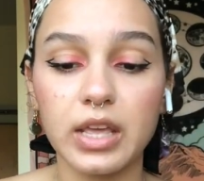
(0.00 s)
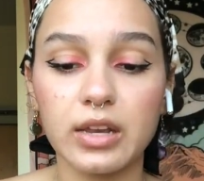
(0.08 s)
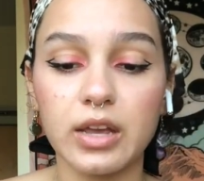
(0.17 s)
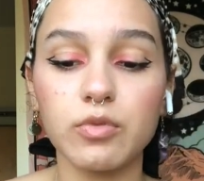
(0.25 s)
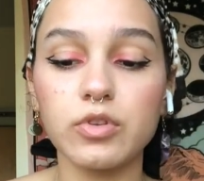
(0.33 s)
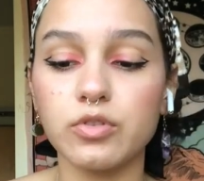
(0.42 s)

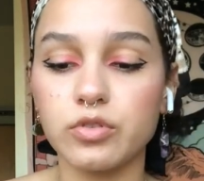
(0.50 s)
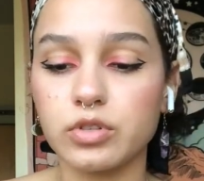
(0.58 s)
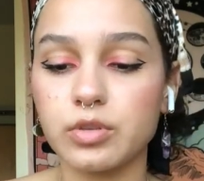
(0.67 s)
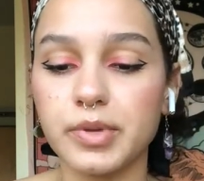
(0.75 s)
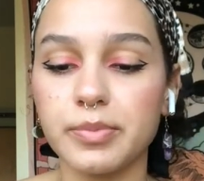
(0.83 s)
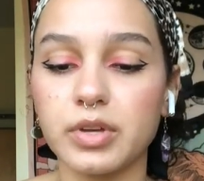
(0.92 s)
Not what you used to
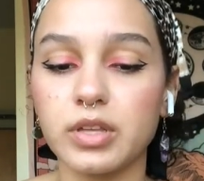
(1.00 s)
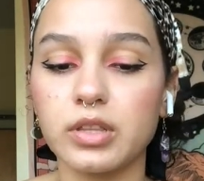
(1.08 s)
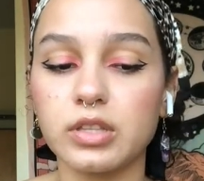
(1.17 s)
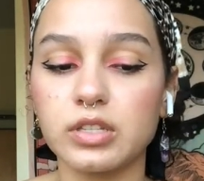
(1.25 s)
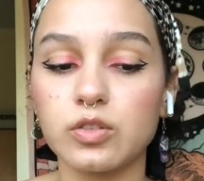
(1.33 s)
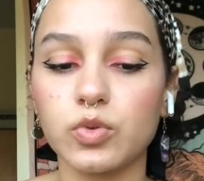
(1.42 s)
be, but
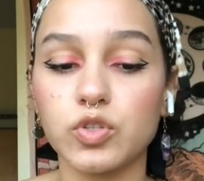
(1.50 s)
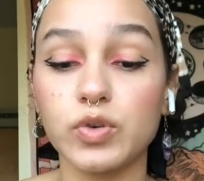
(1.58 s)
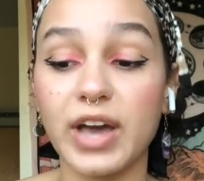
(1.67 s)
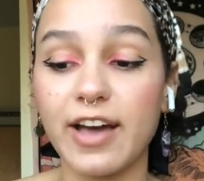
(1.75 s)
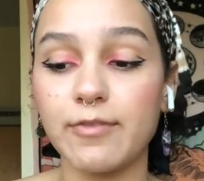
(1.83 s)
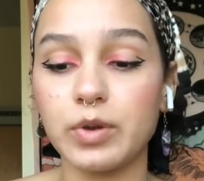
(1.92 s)
this is what you
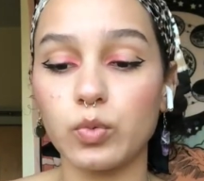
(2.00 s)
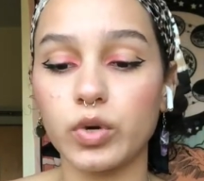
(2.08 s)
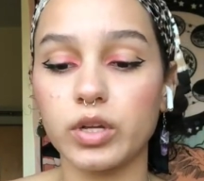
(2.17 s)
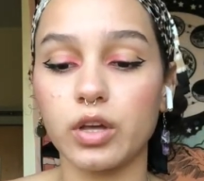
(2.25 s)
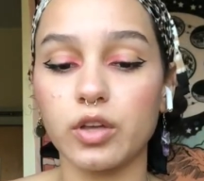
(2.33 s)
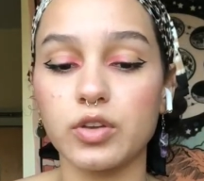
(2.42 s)
have been working on.